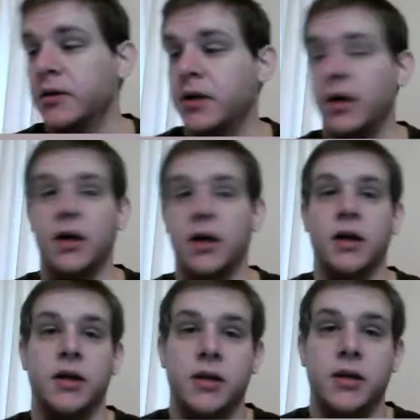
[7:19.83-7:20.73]

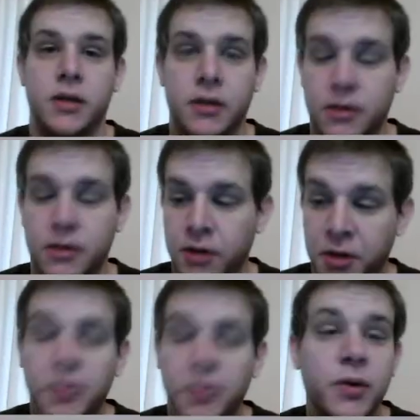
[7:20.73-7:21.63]
or
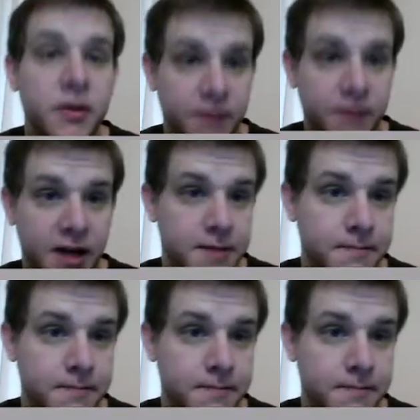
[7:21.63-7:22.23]
computing phi.